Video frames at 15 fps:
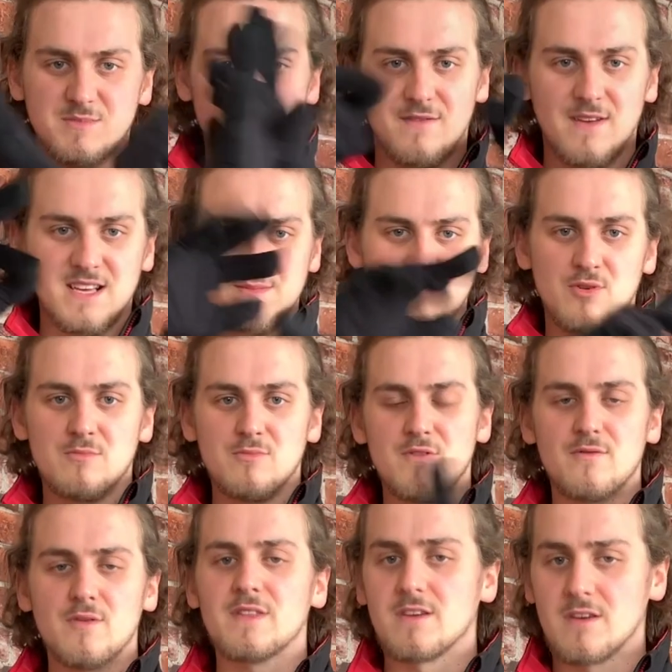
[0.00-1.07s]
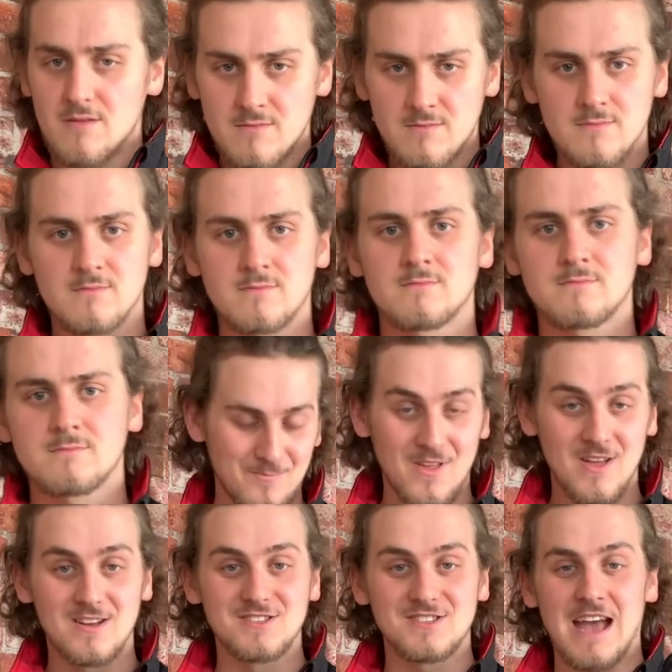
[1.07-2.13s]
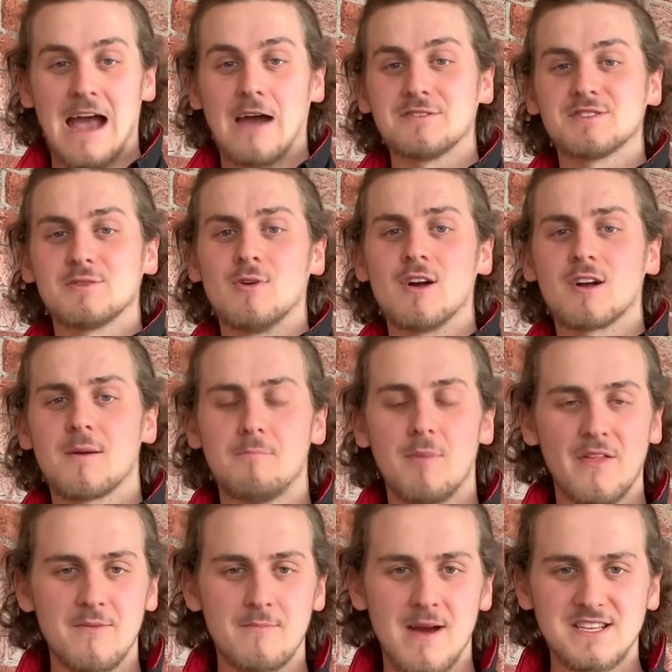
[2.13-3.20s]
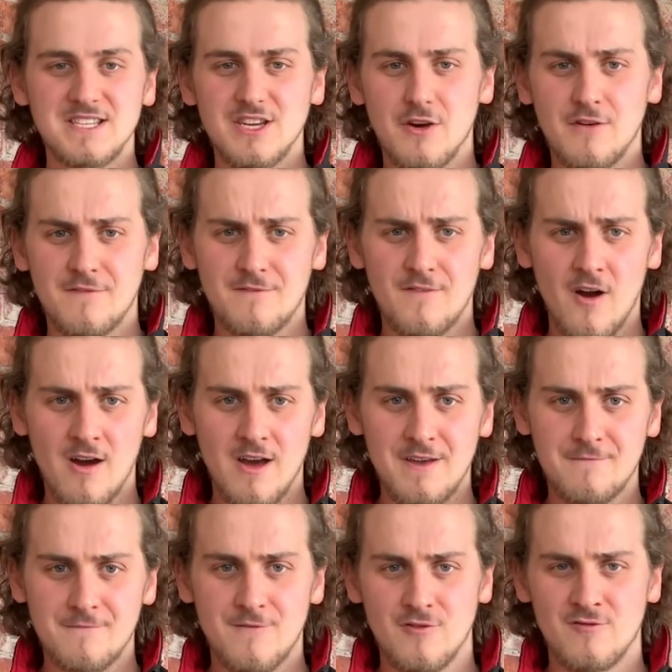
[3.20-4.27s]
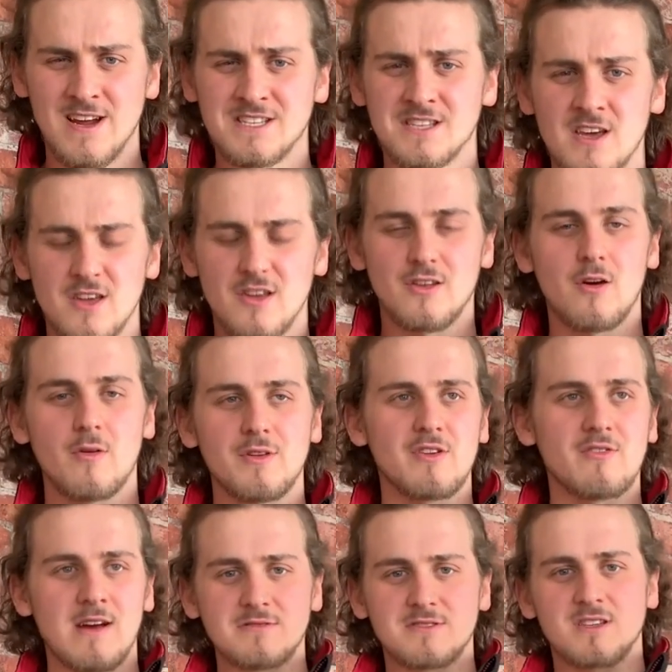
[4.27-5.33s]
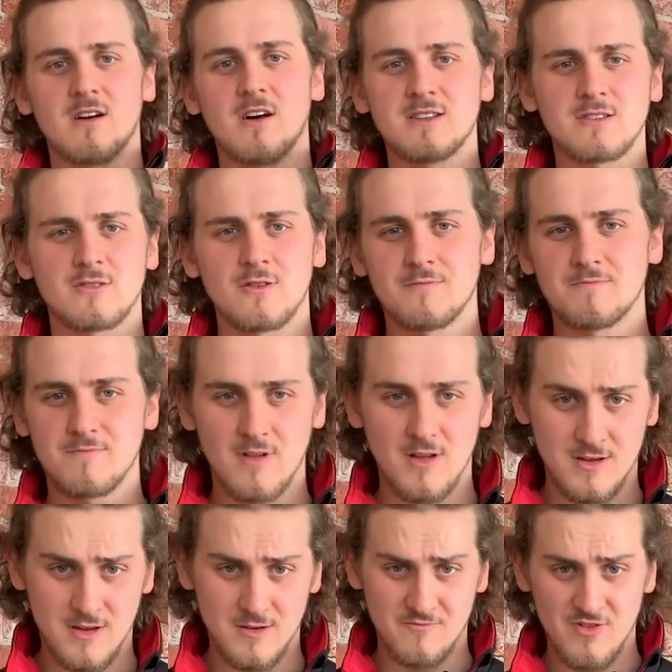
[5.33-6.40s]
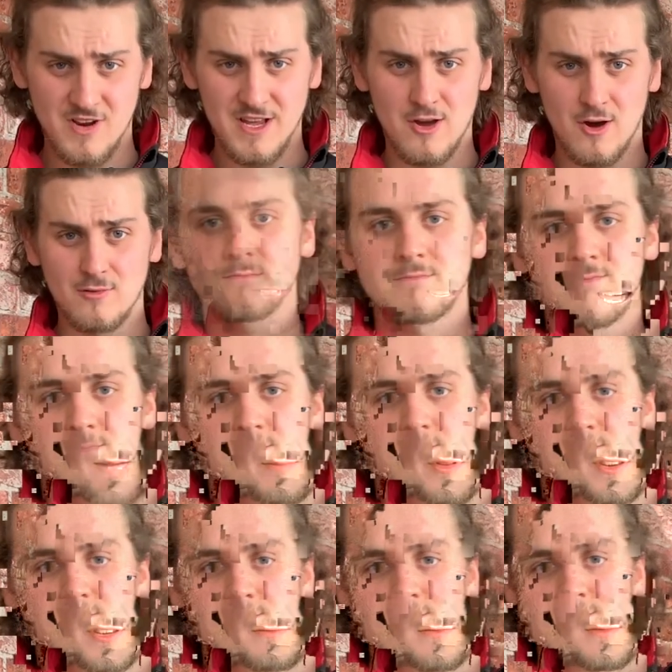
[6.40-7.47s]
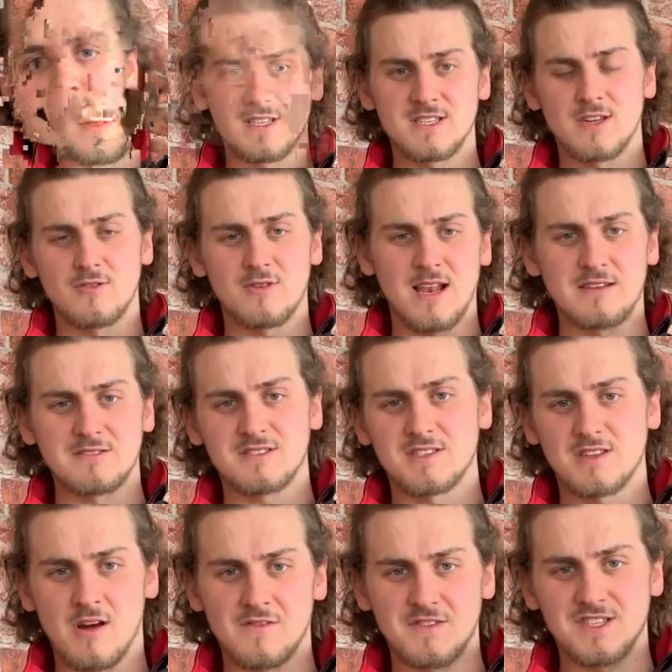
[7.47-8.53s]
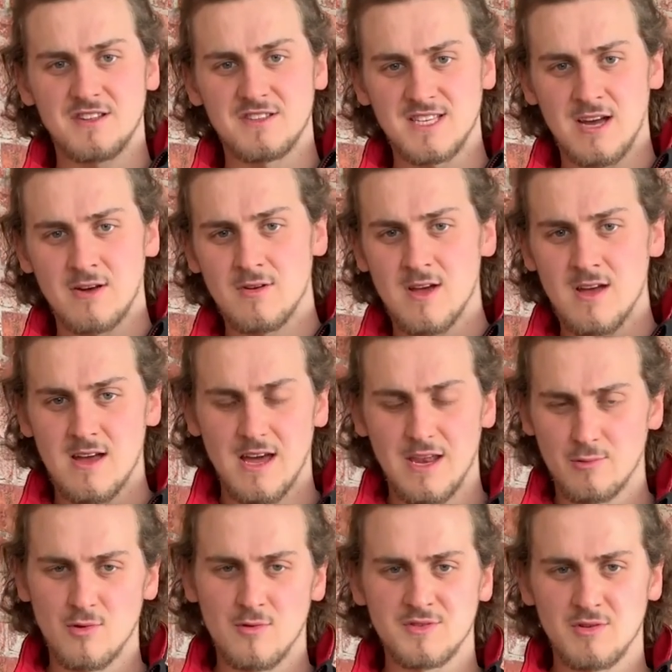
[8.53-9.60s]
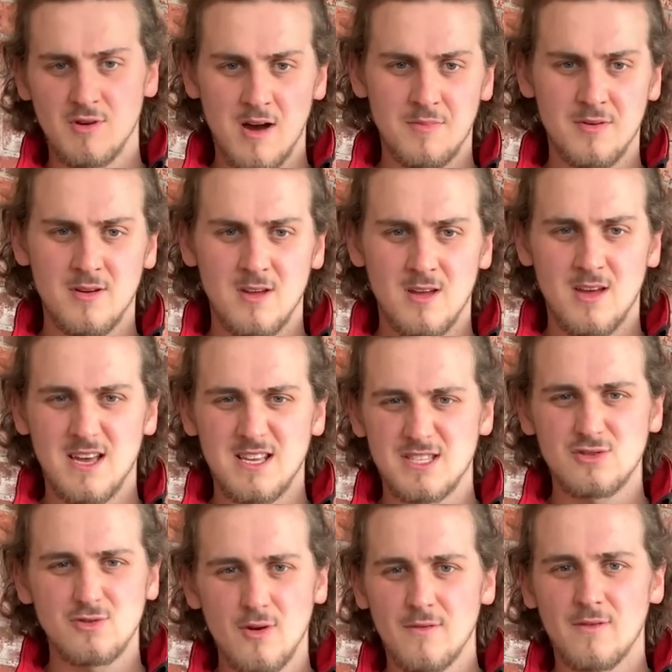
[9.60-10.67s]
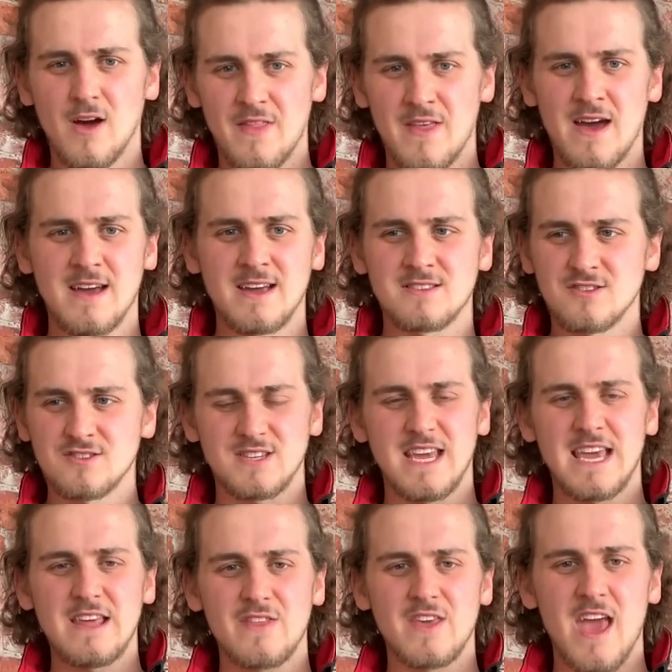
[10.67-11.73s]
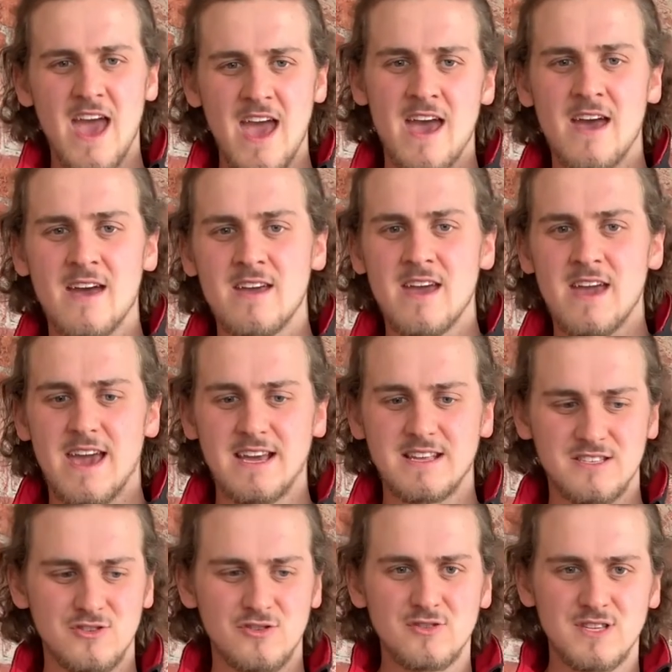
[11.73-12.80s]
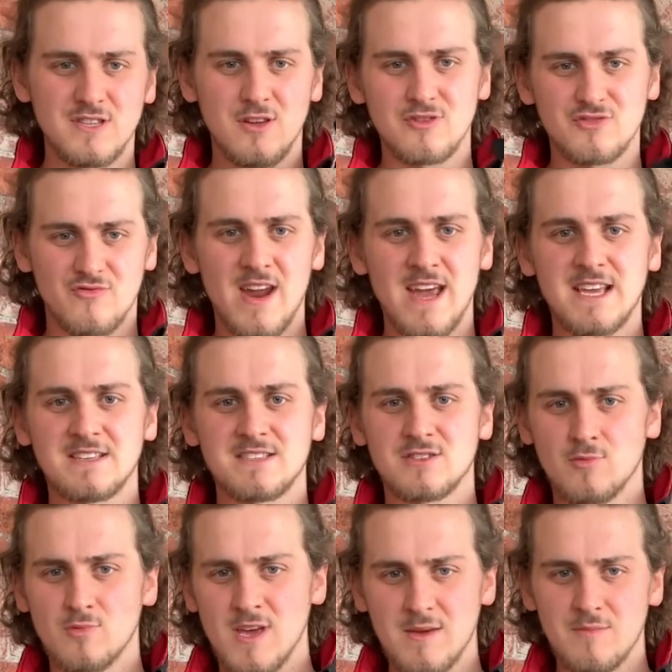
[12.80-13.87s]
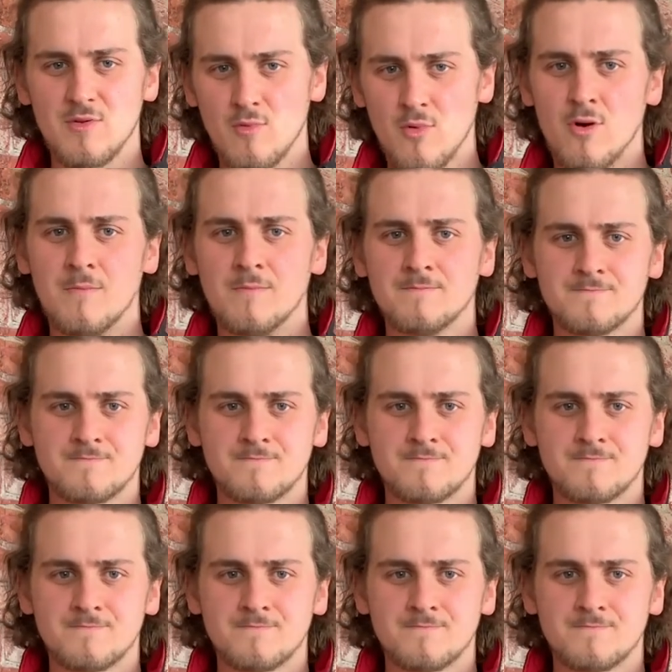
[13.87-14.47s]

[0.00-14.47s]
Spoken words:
to be flexible and move with you. So how does it work? By the magic of far infrared. You know when you're outside on a really cold day, but there's no clouds in the sky and the sun's out and it warms you up? It's sort of like that. It doesn't heat the air, it's using those rays to keep you warm.